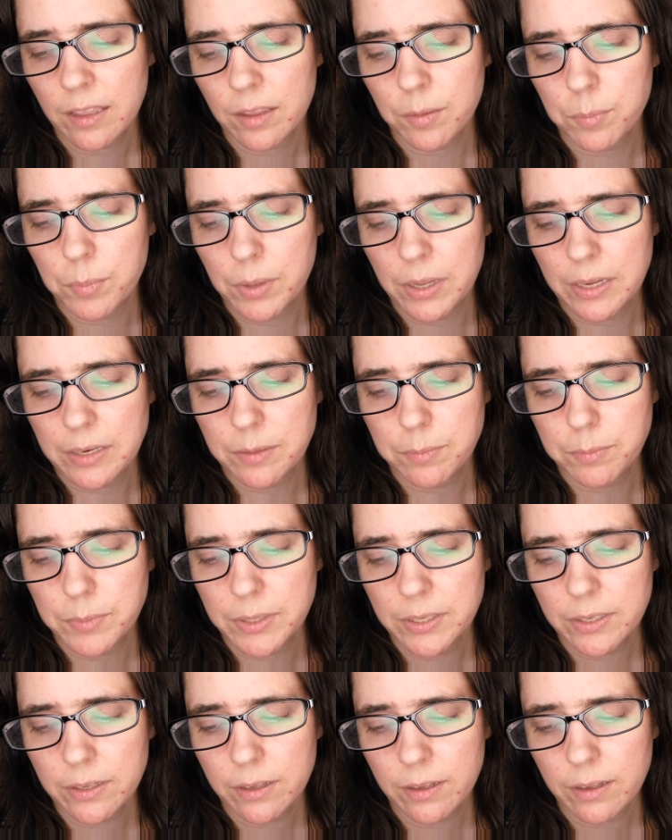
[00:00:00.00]
Combine
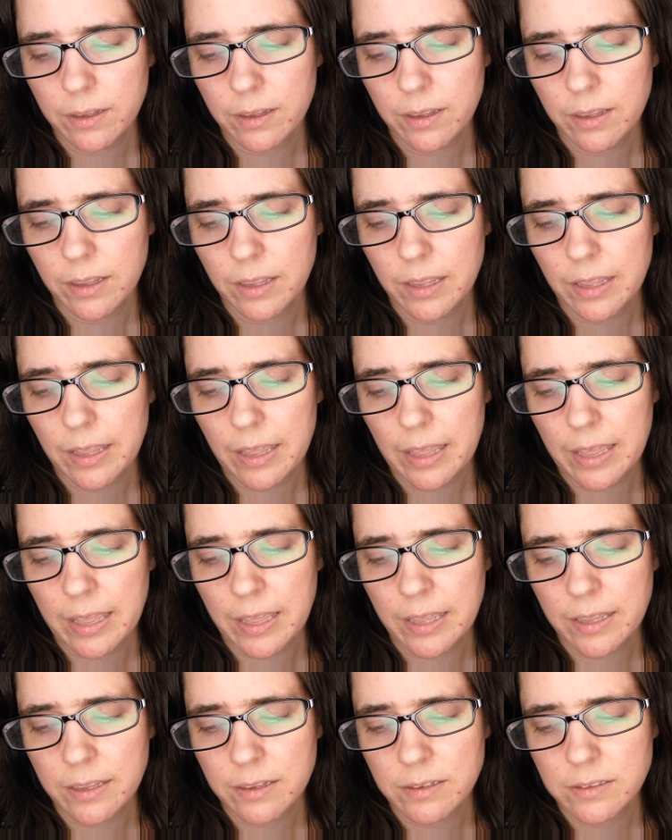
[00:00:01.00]
milk,
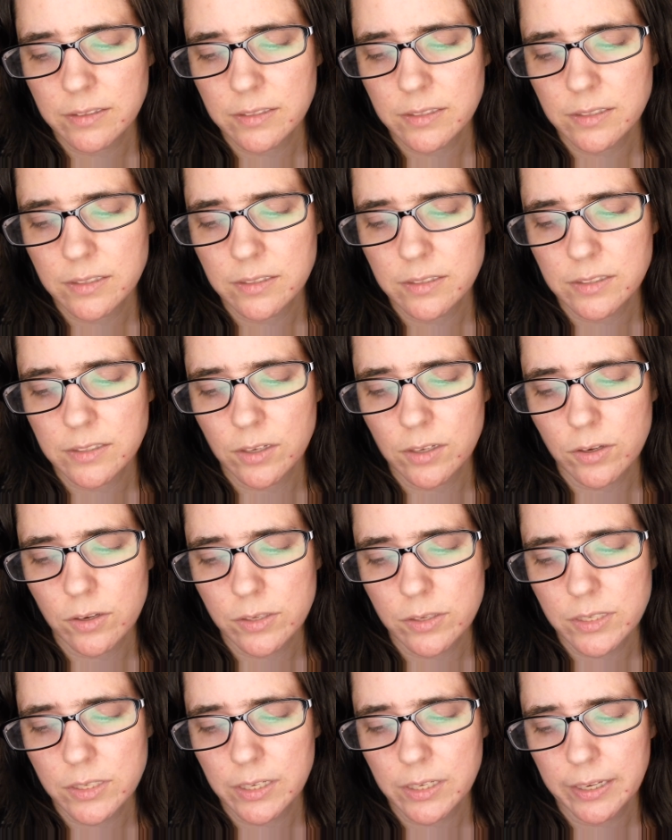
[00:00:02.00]
eggs,
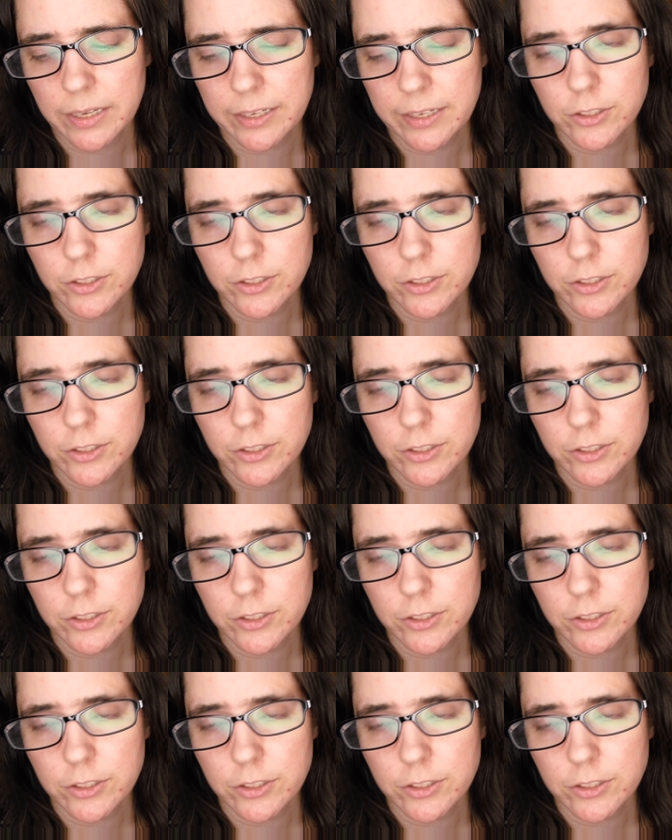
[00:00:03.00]
salt,